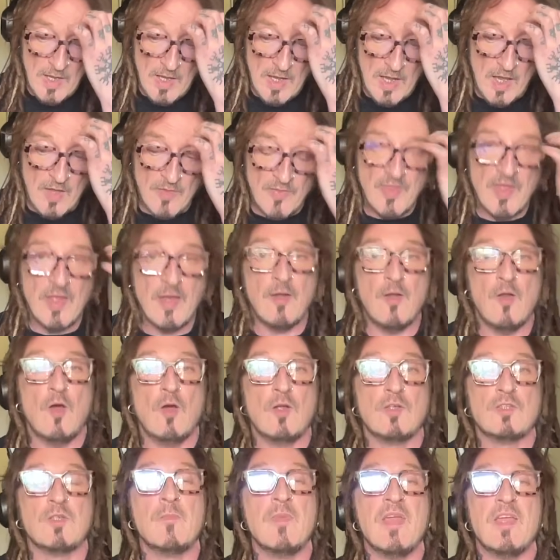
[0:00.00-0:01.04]
And then
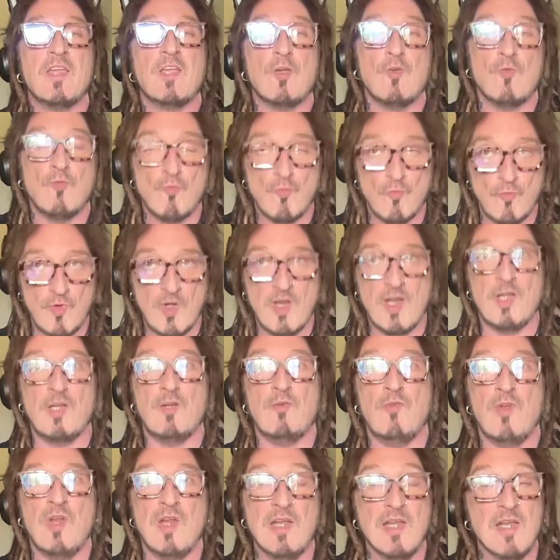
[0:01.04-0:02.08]
to make it really,
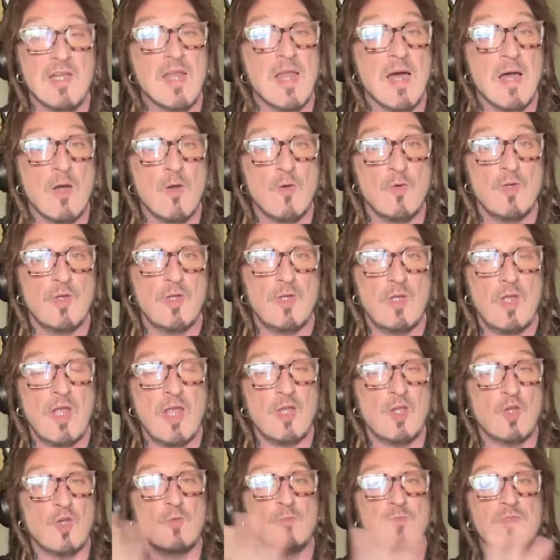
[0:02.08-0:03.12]
really loud,
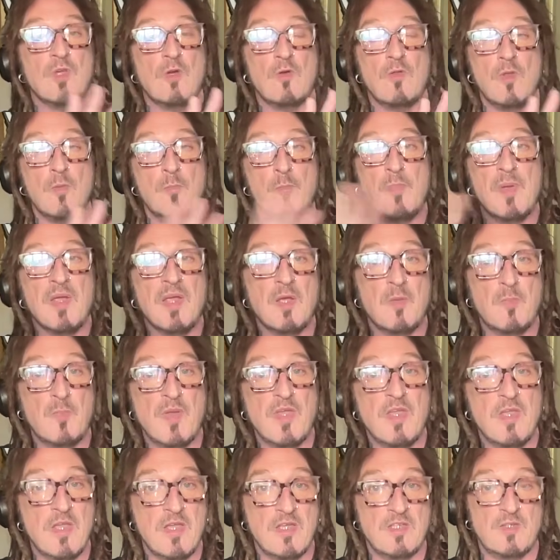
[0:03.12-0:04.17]
it comes out of the big
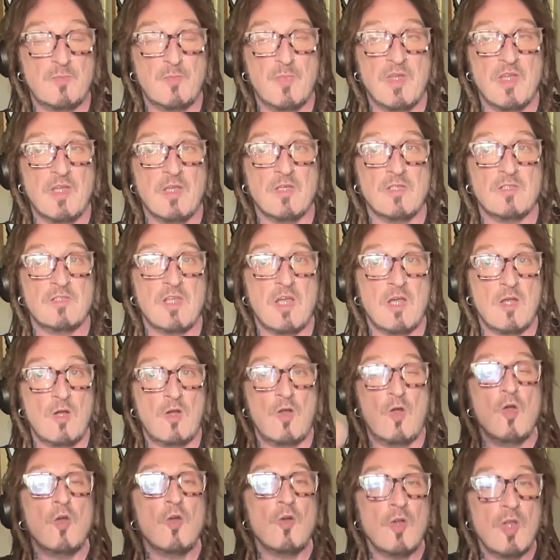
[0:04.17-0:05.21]
PA speakers that
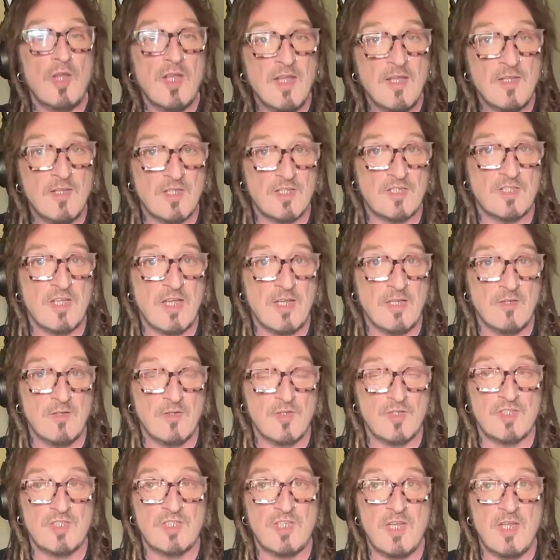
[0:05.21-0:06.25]
are either side of
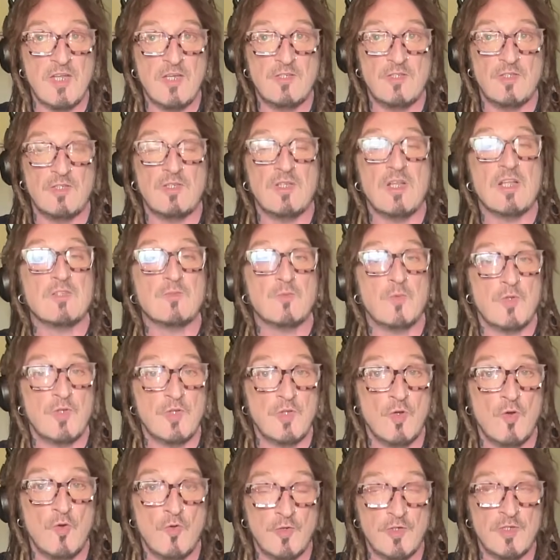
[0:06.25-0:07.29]
the stage. That's what
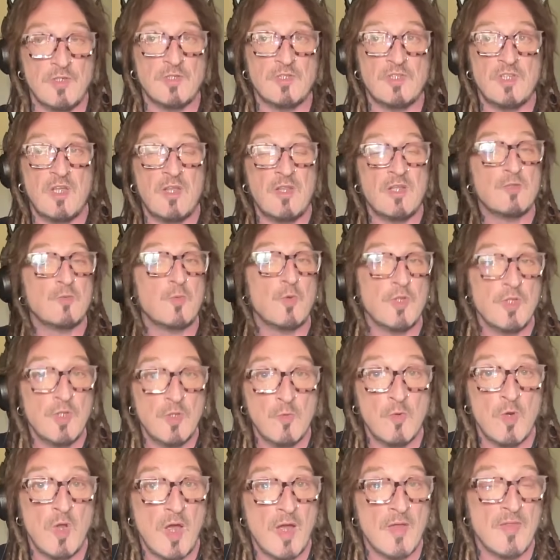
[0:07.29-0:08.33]
the audience hear. That's what
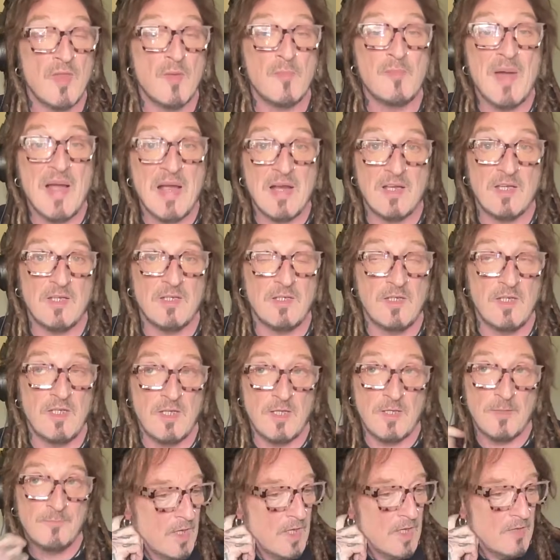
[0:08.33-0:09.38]
you at the back can
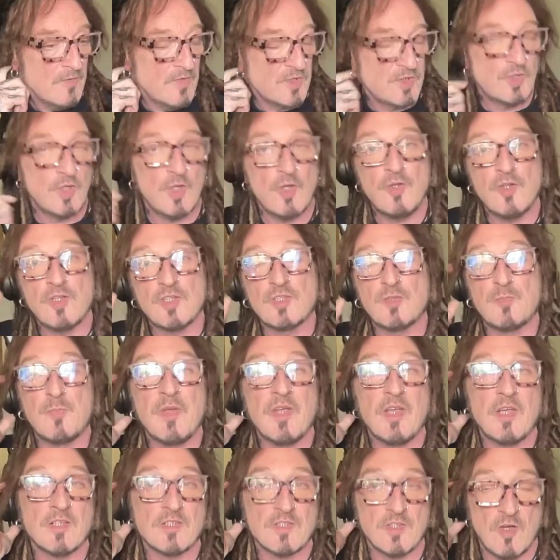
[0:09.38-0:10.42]
hear. If you turn the
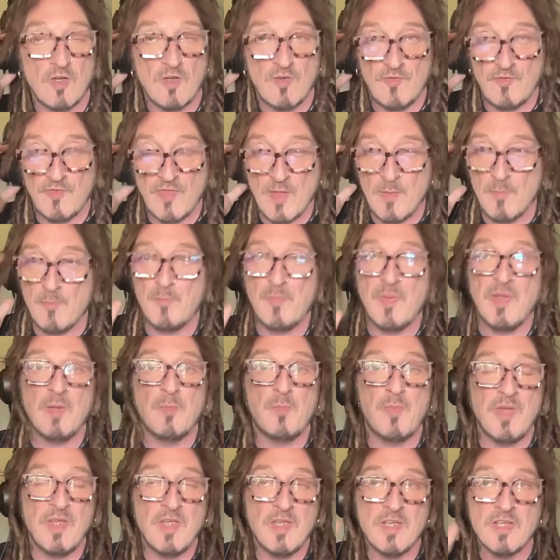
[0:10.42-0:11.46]
speakers off, them big
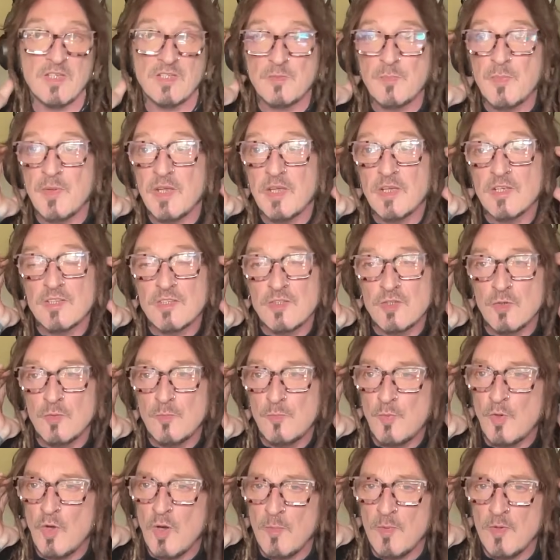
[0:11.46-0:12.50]
PA speakers, you
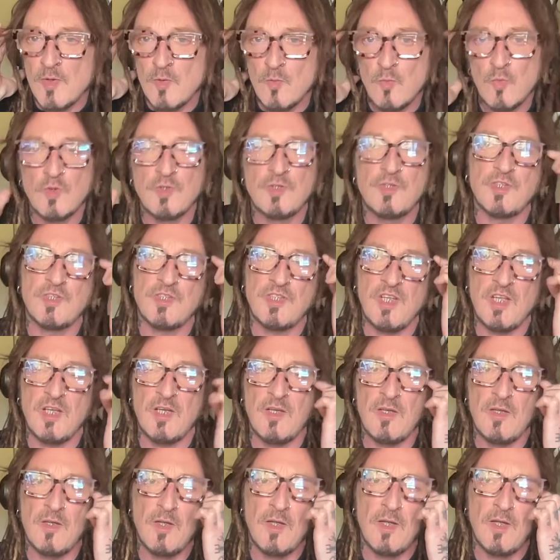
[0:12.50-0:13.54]
probably would just
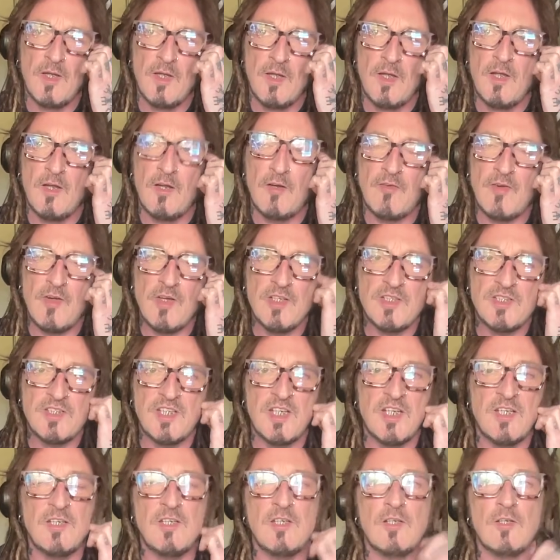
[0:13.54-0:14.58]
hear a very
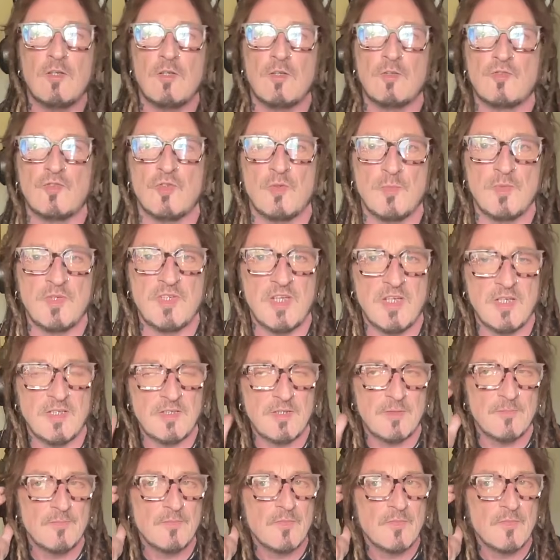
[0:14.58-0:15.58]
tinny little drum kit